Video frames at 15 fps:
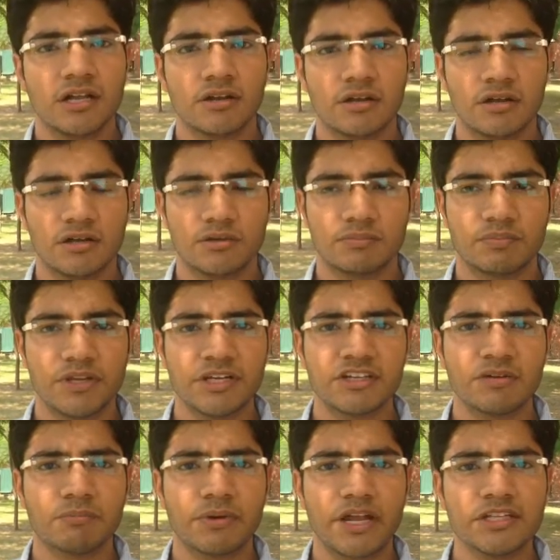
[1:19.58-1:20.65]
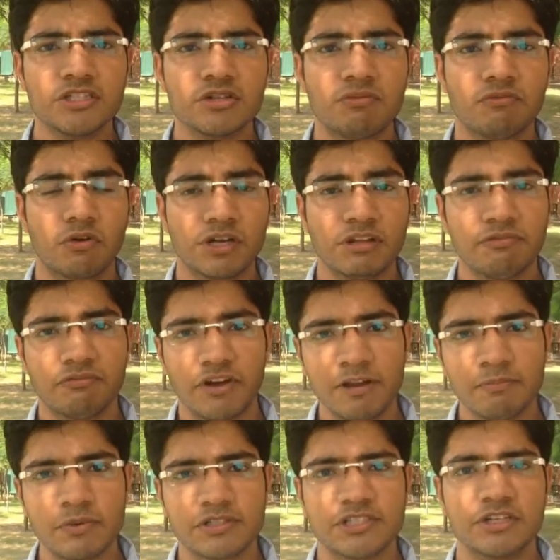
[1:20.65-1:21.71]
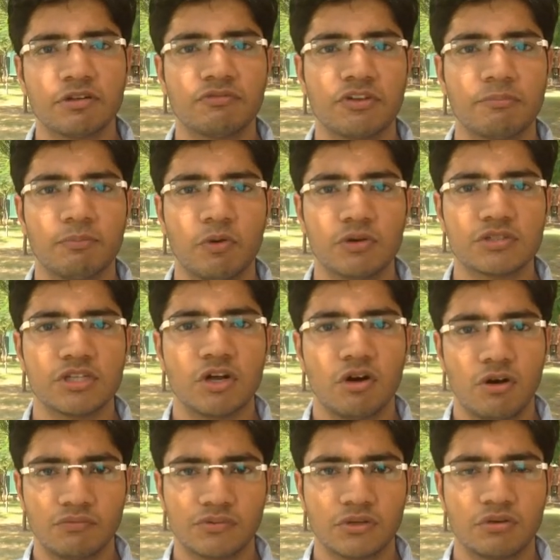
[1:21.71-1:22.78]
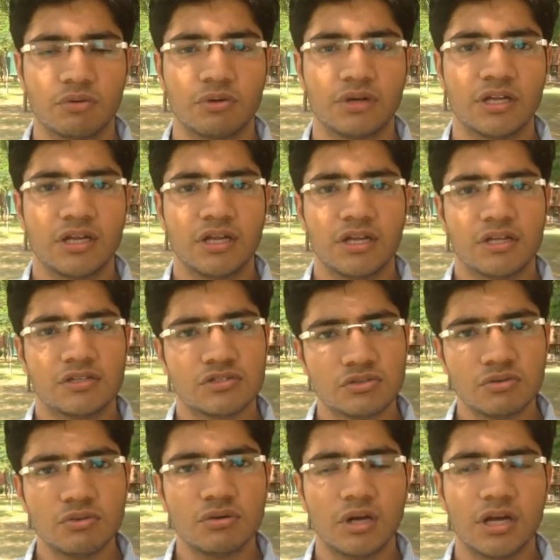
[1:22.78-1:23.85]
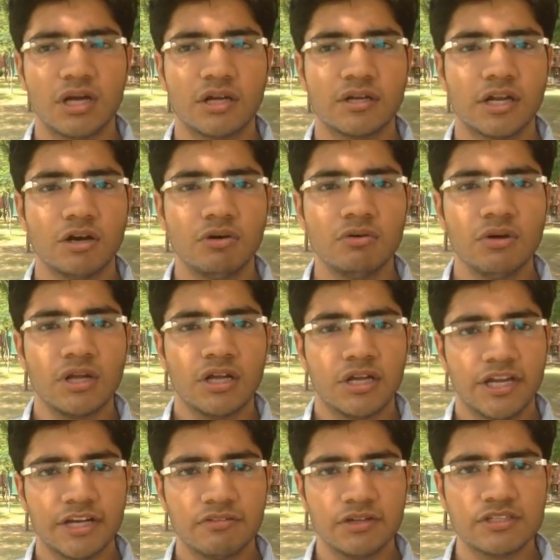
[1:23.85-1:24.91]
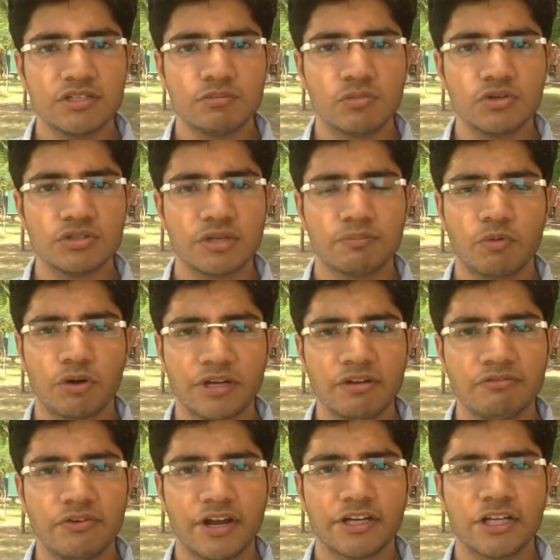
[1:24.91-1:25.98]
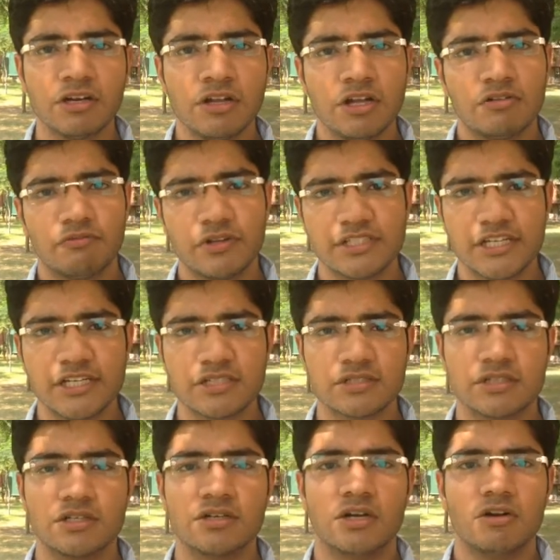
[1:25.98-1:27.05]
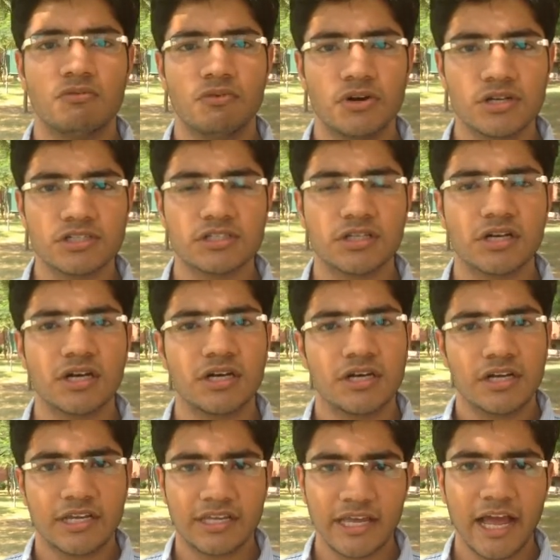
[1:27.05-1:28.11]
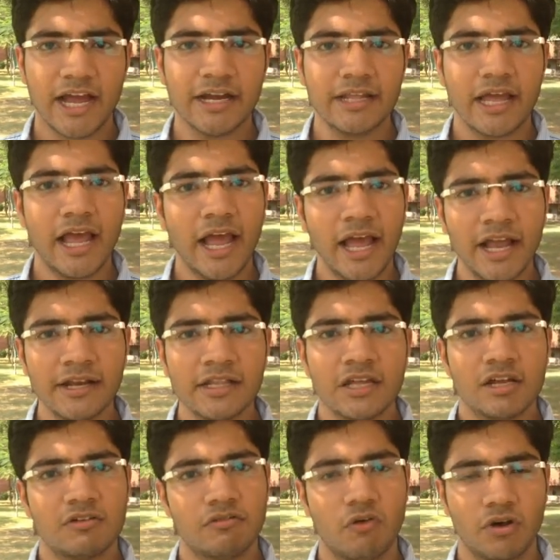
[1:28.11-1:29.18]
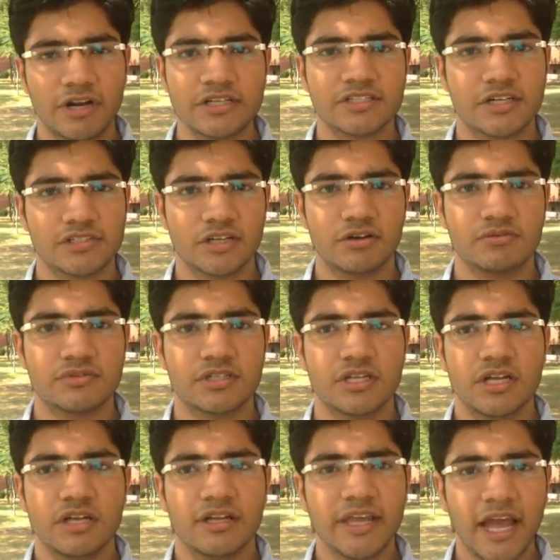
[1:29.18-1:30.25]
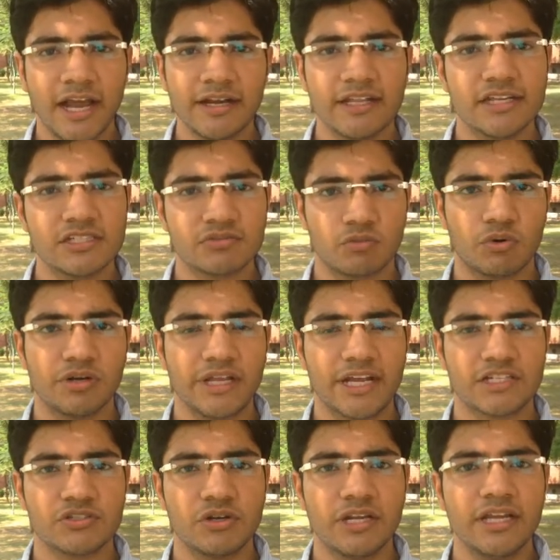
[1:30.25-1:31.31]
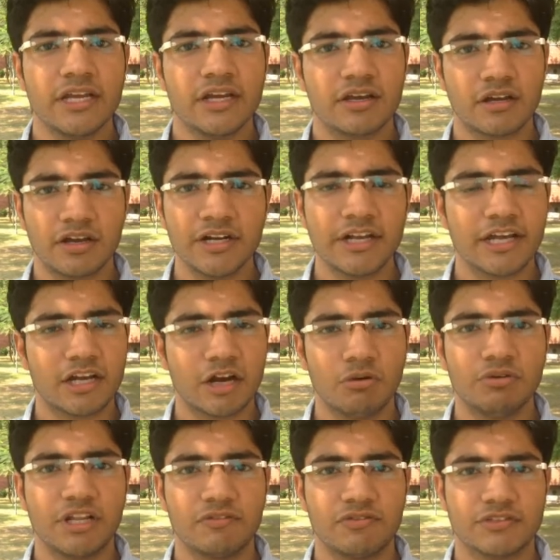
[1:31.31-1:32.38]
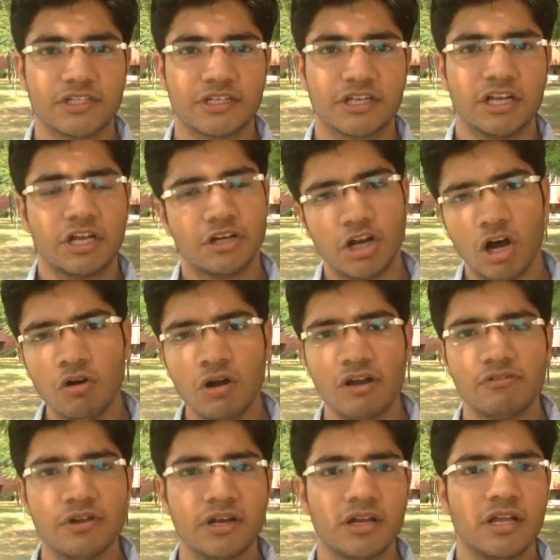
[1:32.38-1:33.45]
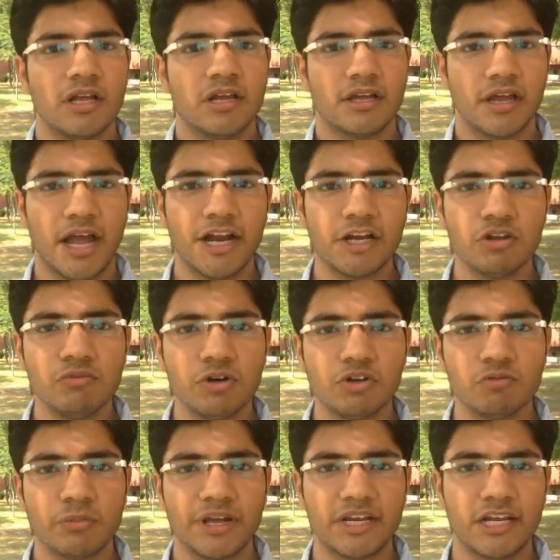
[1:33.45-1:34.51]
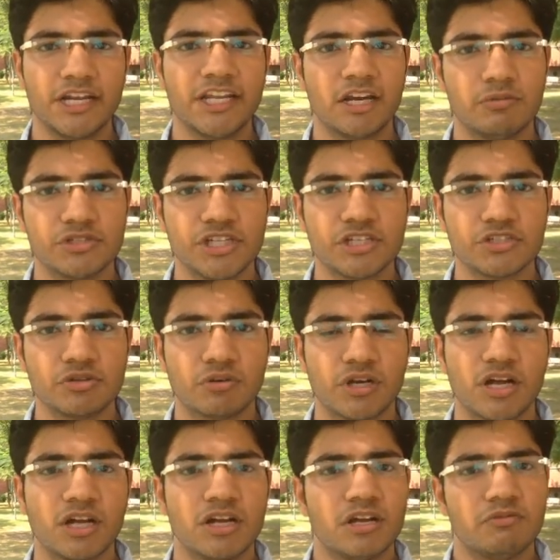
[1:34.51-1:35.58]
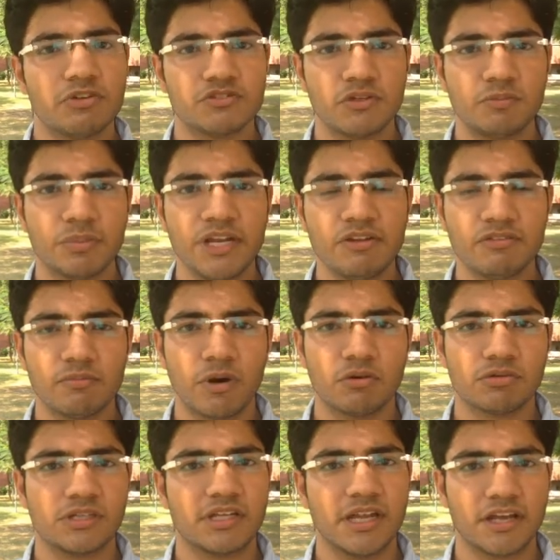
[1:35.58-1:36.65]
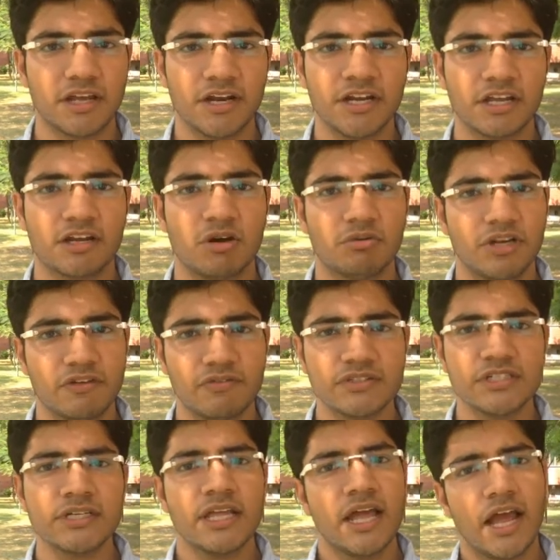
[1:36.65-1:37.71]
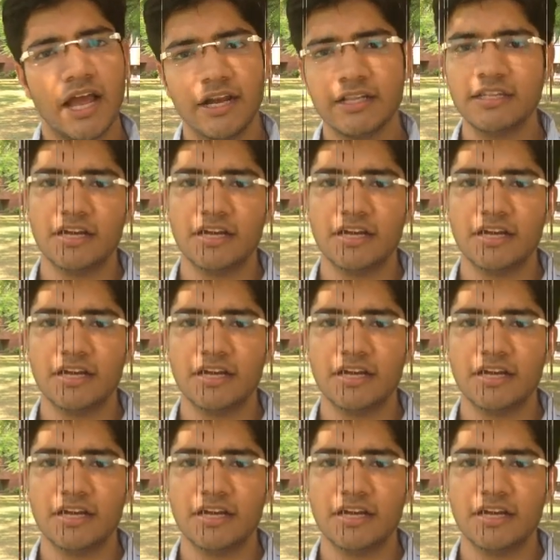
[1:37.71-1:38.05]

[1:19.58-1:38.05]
it comprises of 45% of imports of the gold. So now it was the most important factor which is worth the CAD and forex reserves. CAD is what actually current account deficit. Now I will hand over to my colleague Abhishek Shukla, which will brief about the current account deficit. And